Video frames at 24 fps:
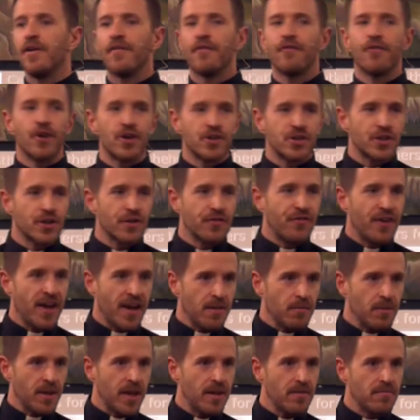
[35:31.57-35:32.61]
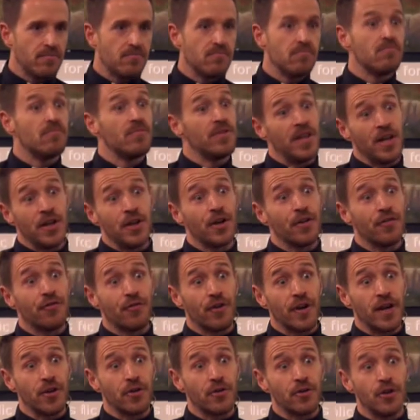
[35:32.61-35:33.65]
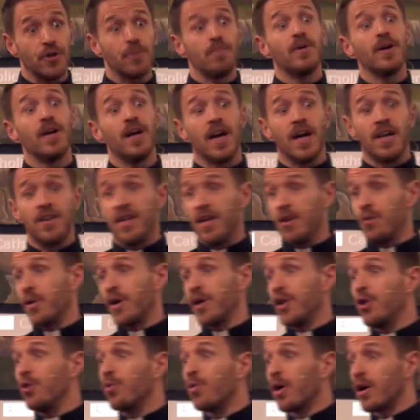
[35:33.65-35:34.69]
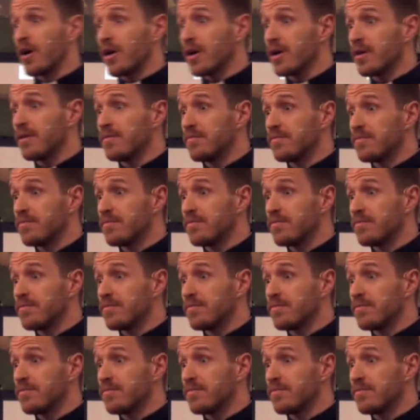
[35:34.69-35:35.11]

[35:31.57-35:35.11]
First, your family, then your friend group, and then where you work